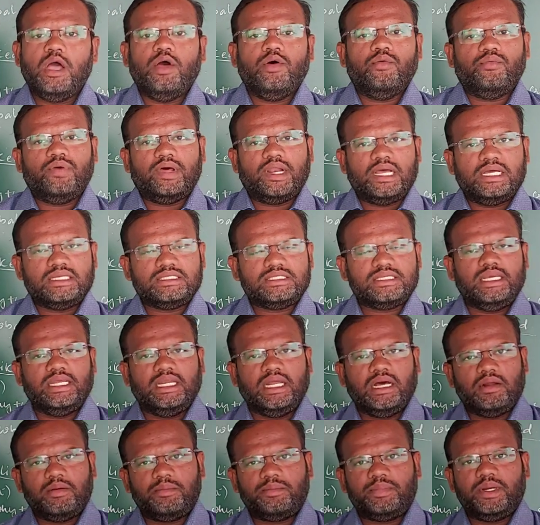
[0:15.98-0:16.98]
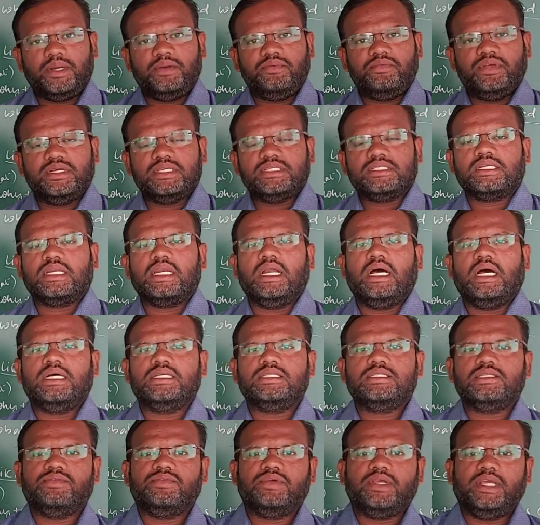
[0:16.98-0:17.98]
Whereas in our previous
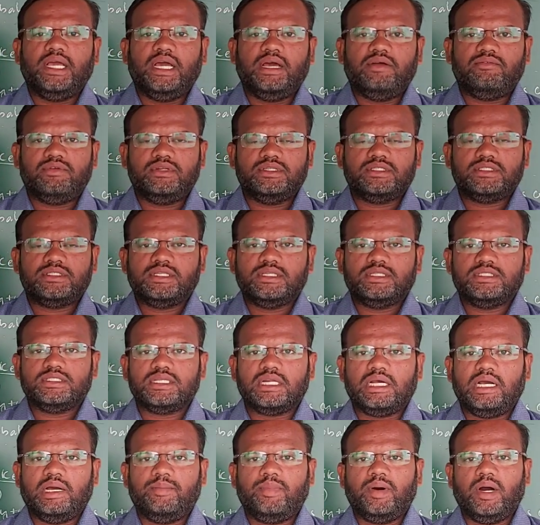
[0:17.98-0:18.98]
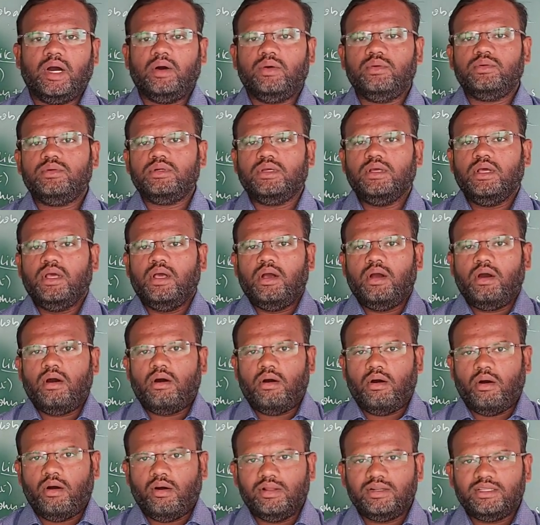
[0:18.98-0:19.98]
class we have discussed about
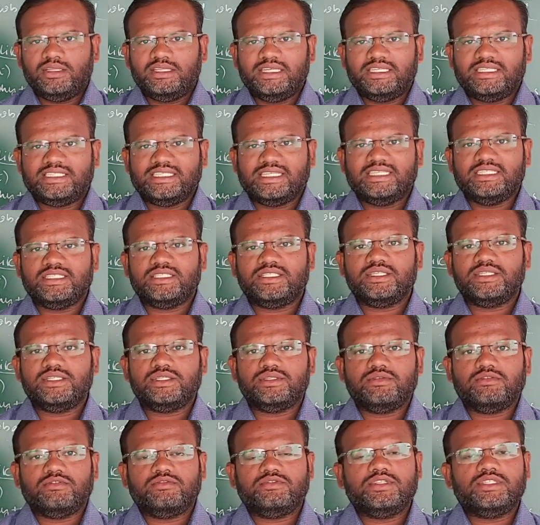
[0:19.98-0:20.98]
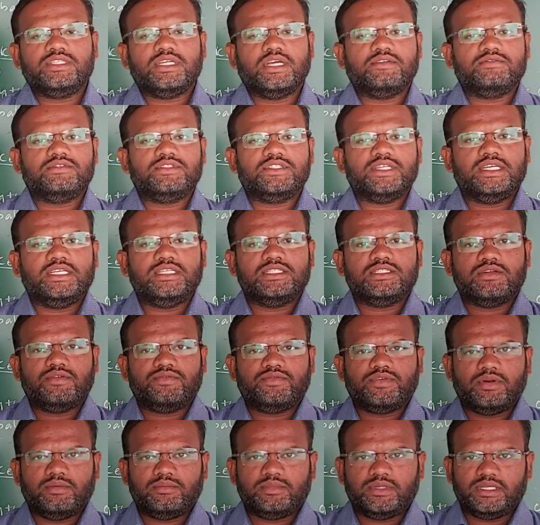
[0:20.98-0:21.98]
all the tenses which have changed
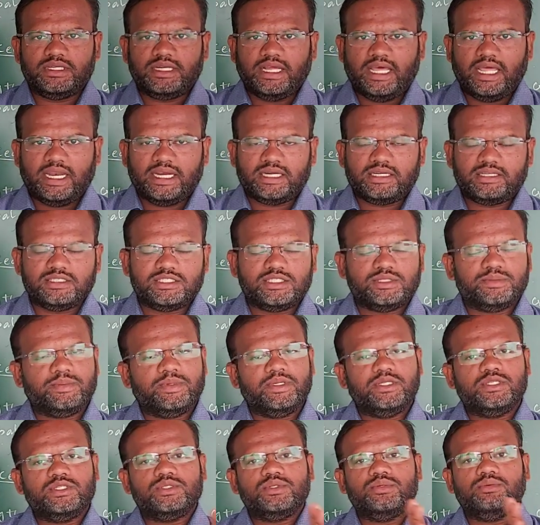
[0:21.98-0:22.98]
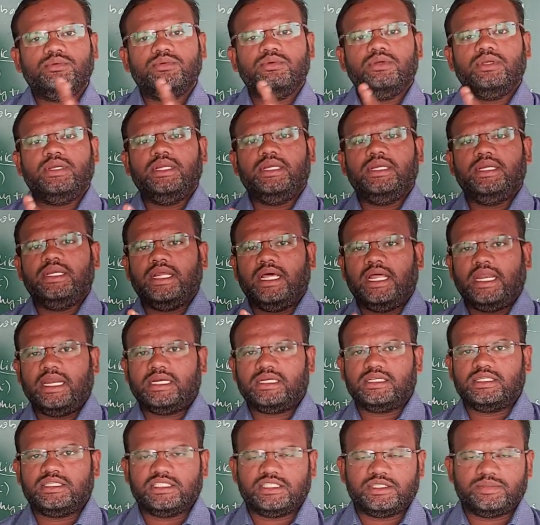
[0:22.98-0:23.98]
from the direct speech to
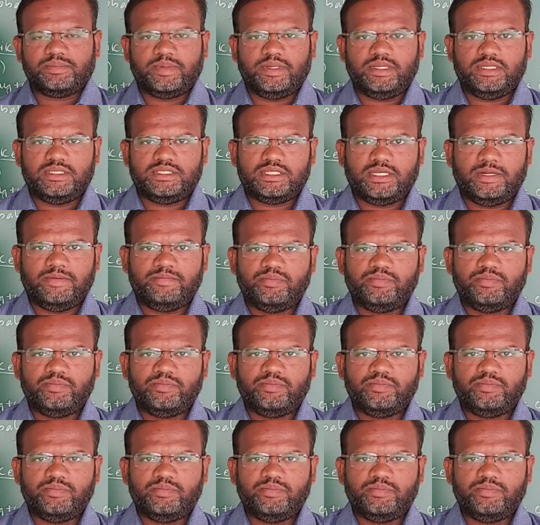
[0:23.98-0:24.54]
indirect speech.